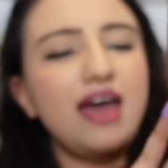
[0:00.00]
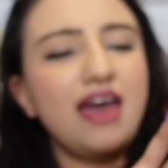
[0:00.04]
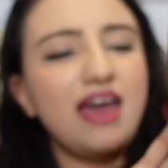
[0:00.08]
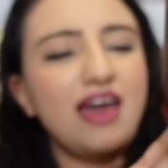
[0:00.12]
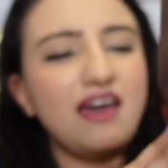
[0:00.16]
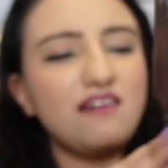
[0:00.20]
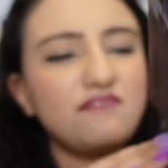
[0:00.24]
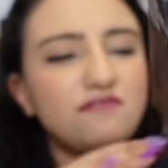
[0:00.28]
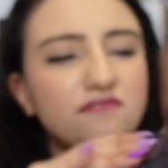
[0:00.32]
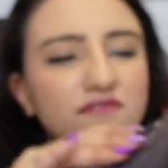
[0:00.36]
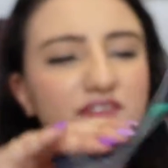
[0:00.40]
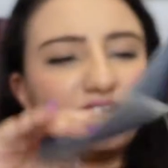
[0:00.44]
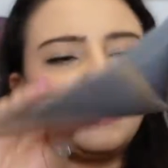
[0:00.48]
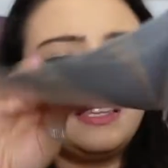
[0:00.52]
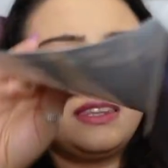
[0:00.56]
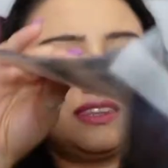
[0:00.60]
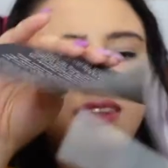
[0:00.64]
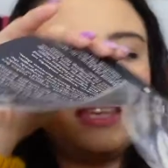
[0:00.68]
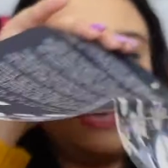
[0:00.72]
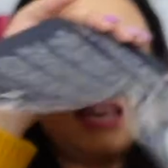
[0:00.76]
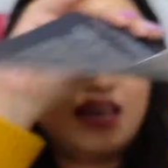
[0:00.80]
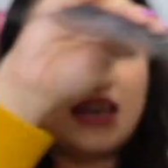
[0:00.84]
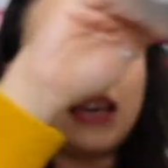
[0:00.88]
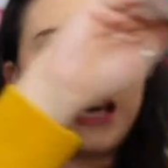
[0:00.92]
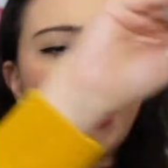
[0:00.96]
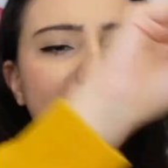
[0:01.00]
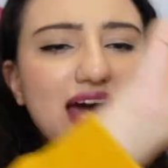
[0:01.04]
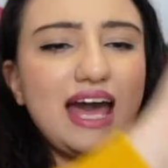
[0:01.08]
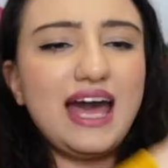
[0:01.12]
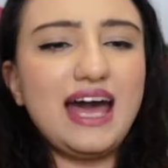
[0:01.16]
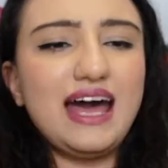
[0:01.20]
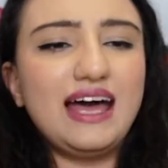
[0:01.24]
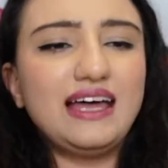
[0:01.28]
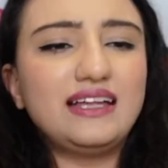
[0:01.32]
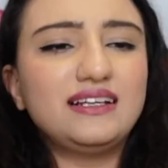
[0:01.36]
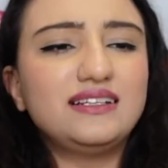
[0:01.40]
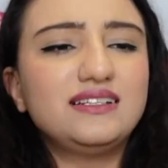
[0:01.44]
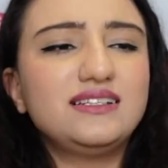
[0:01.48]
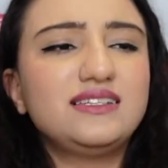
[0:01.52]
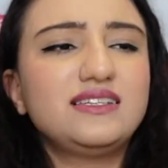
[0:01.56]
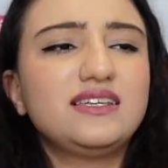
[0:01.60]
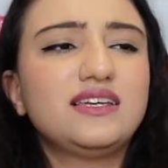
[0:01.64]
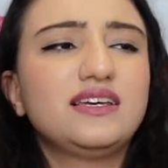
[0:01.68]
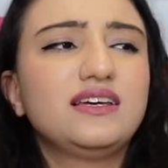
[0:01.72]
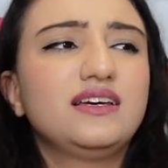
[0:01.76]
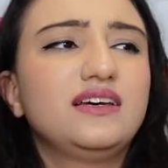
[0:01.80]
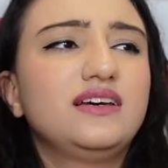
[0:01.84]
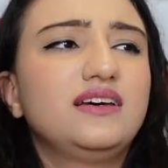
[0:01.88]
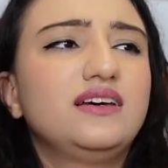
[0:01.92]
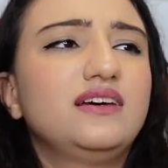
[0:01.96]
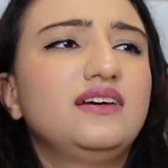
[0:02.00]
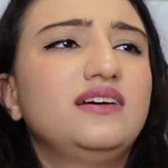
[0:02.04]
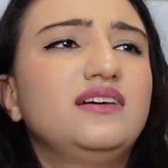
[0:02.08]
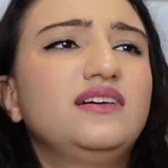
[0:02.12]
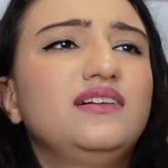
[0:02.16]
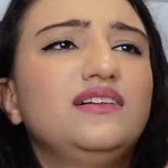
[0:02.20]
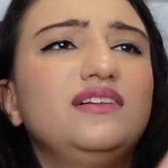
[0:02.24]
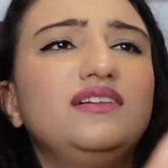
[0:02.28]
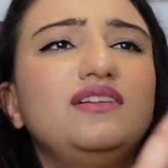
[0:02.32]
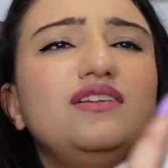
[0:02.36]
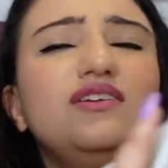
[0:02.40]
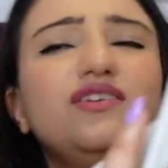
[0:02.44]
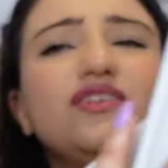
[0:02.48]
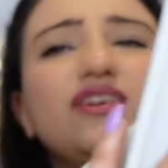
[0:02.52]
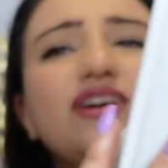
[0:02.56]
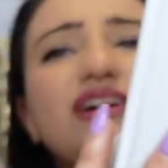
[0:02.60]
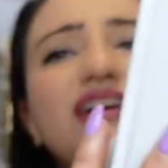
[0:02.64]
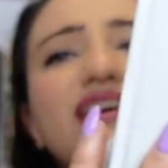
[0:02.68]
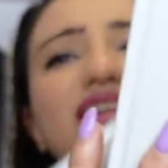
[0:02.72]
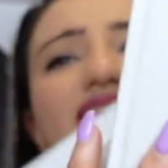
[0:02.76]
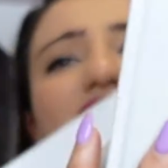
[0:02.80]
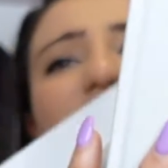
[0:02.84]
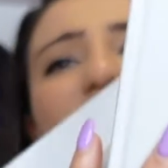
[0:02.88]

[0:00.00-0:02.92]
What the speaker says: everything, and look at